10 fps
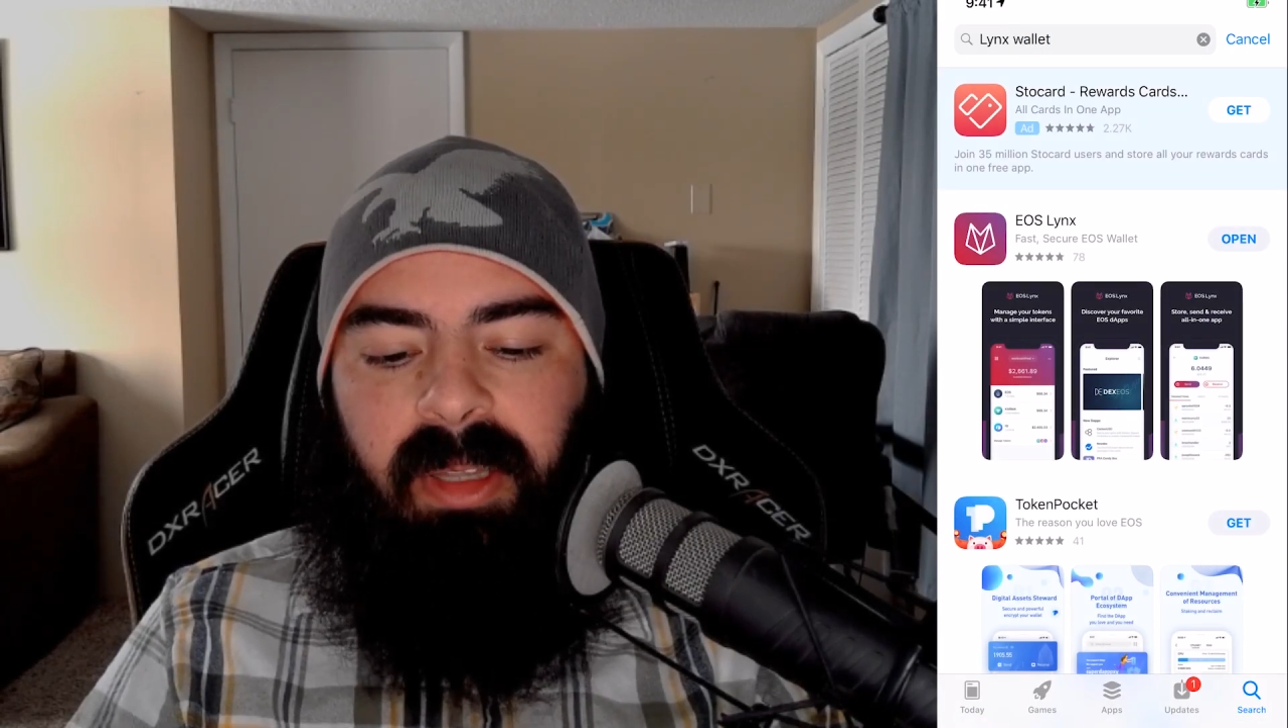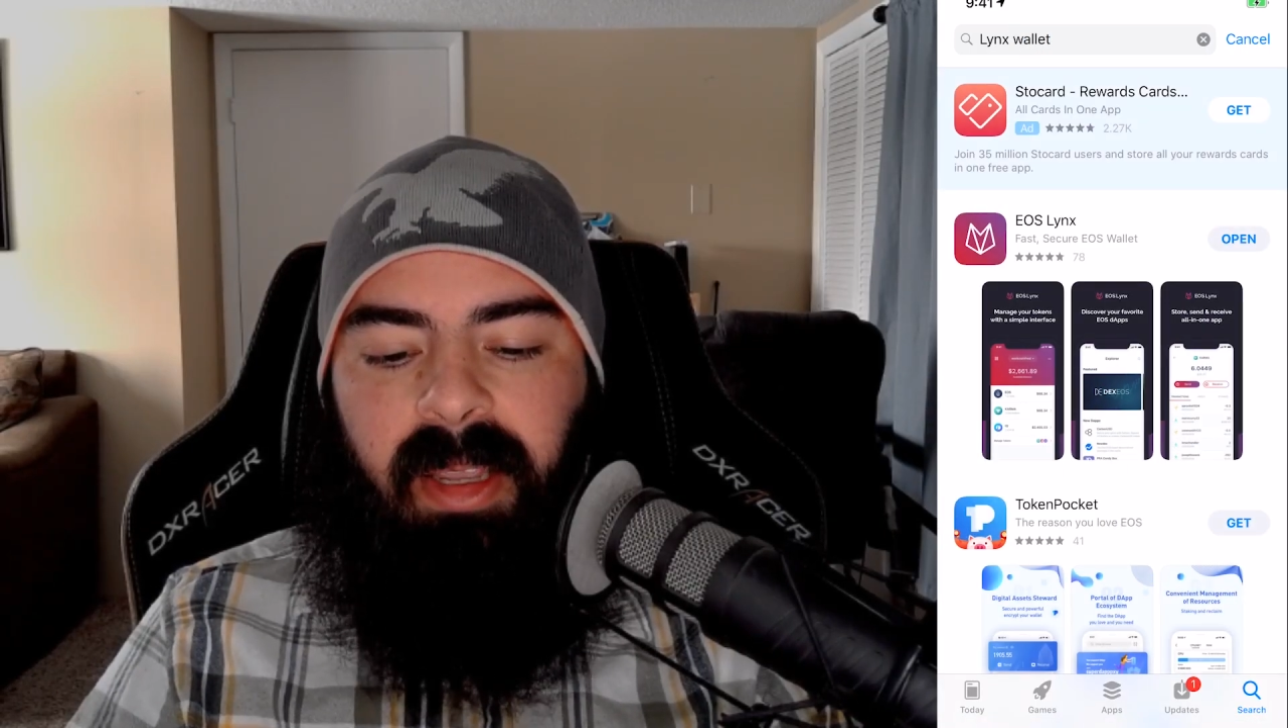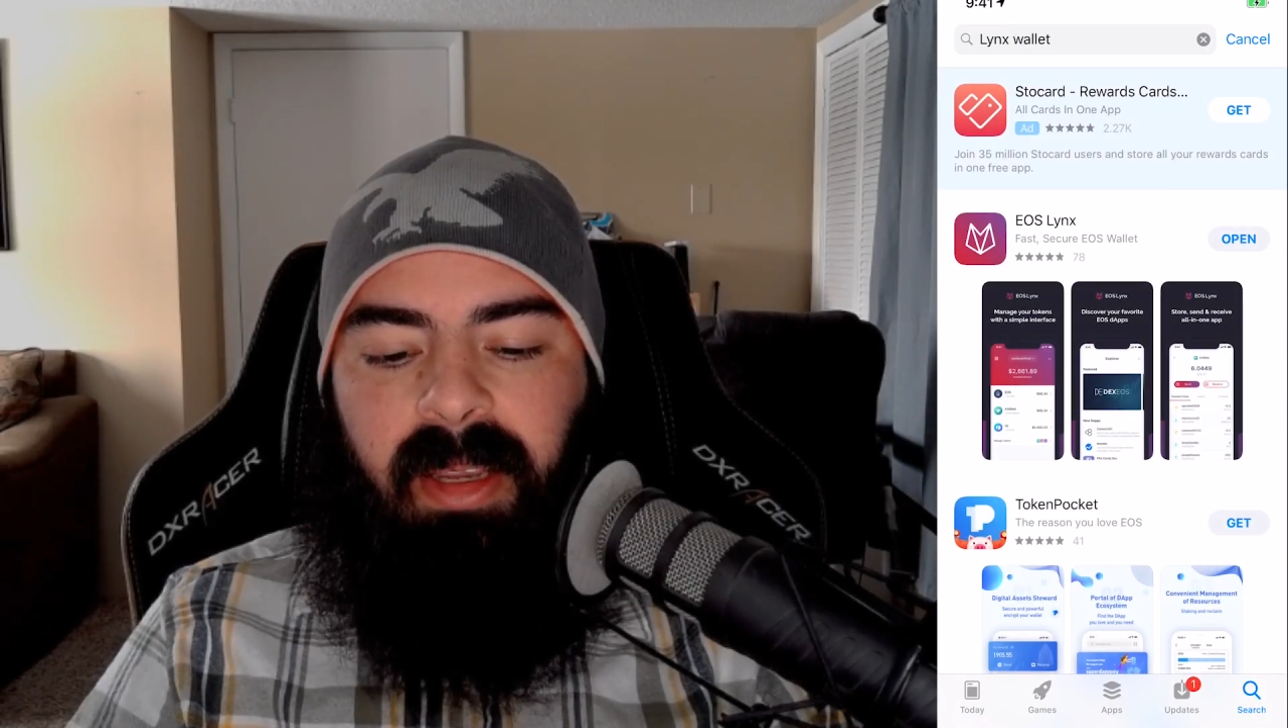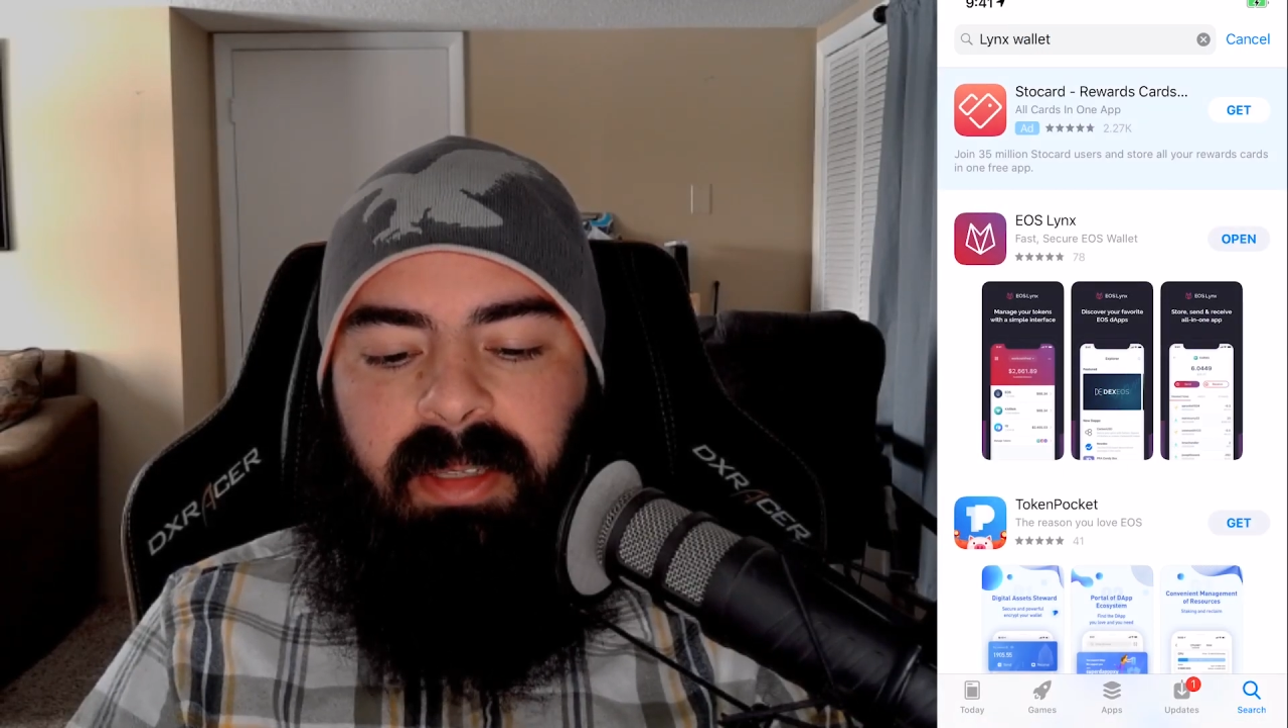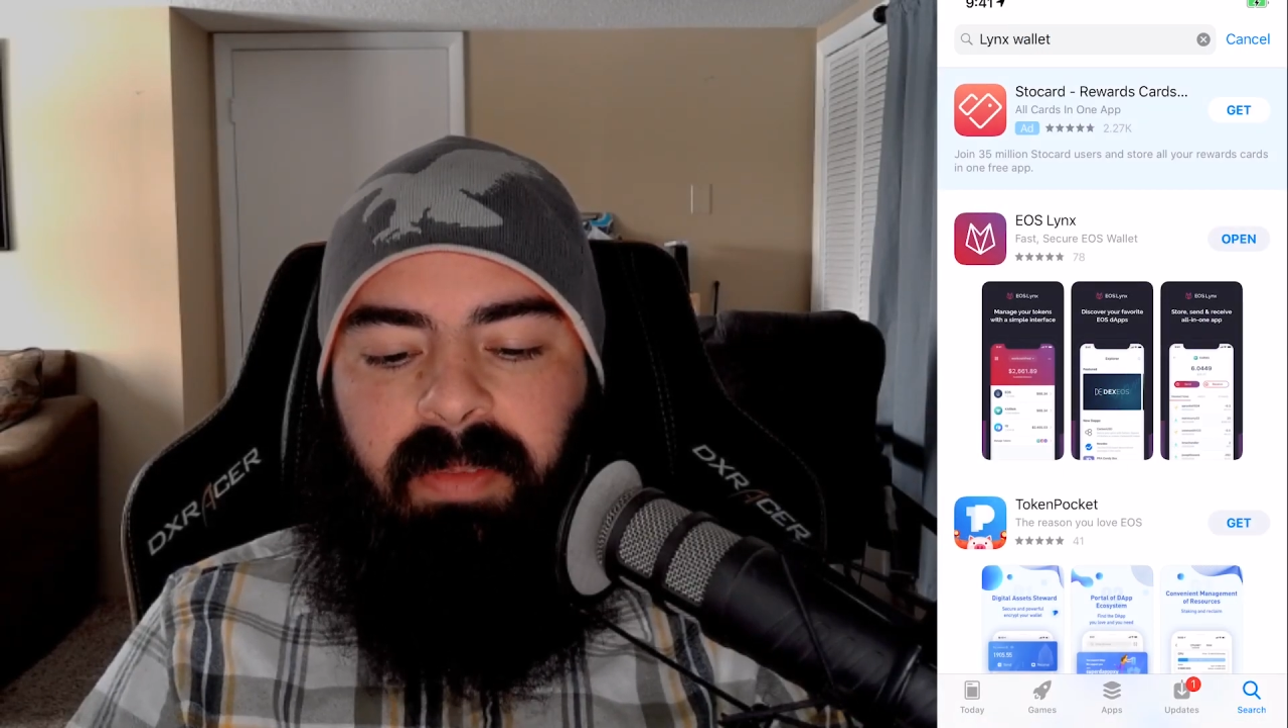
Lynx